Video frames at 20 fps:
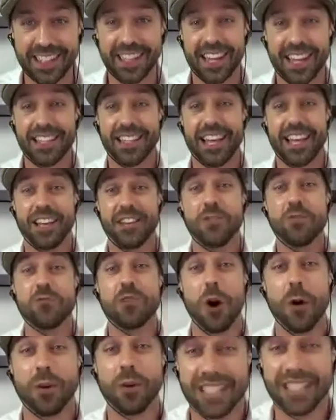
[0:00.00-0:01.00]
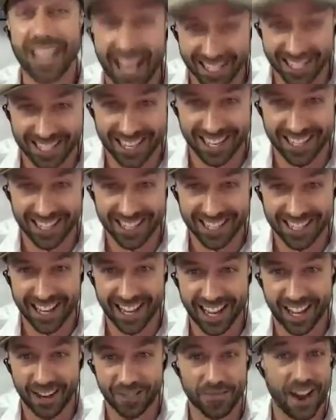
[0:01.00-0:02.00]
and then you go and test it
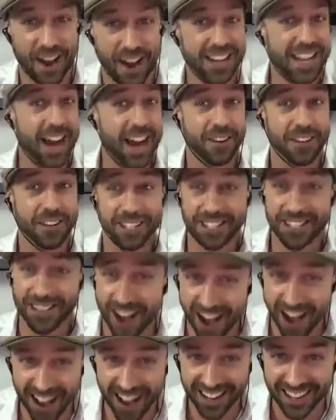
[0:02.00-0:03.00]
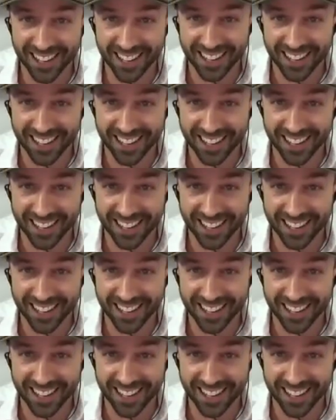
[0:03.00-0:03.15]
and find out it's not,